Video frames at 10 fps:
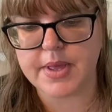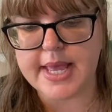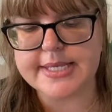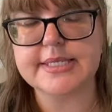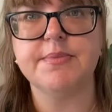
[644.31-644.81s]

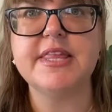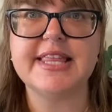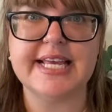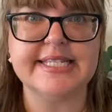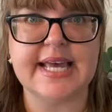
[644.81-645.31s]
some of the
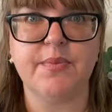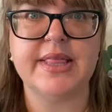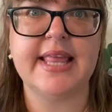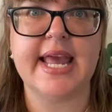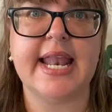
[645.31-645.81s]
things that we
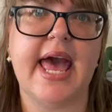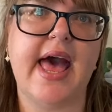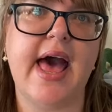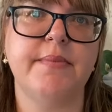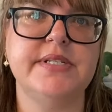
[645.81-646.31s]
then
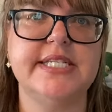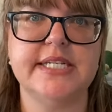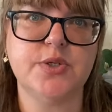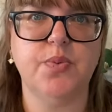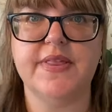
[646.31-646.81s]

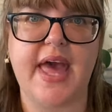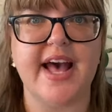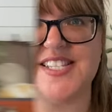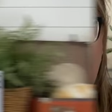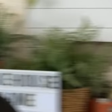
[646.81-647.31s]
did with
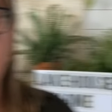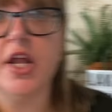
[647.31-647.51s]
our science.